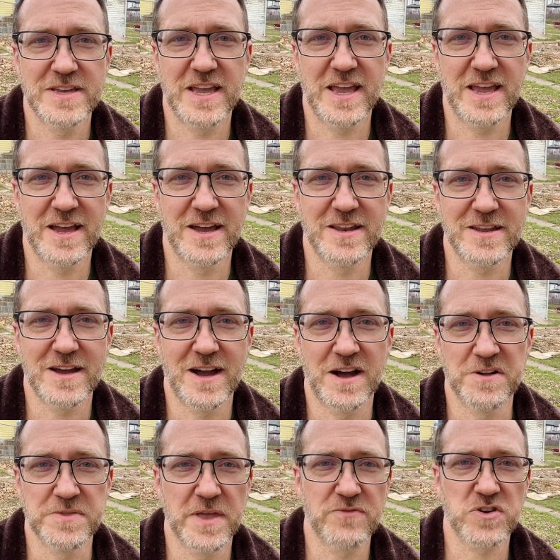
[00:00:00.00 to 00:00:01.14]
and
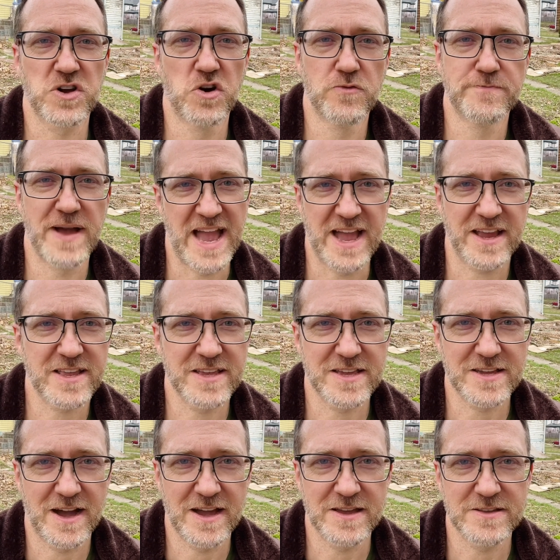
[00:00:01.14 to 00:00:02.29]
I'll never go back.
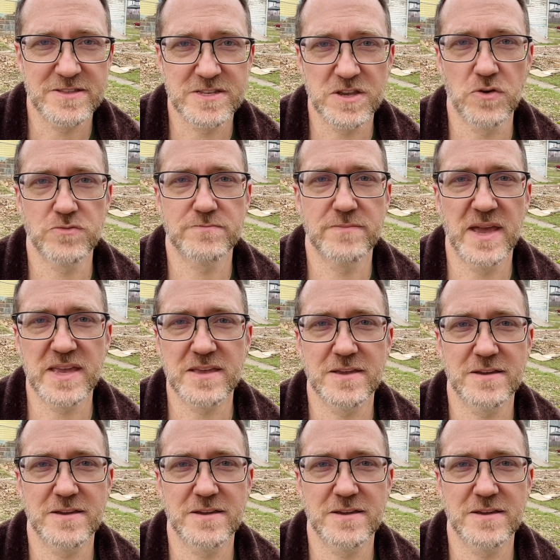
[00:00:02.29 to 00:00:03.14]
I don't make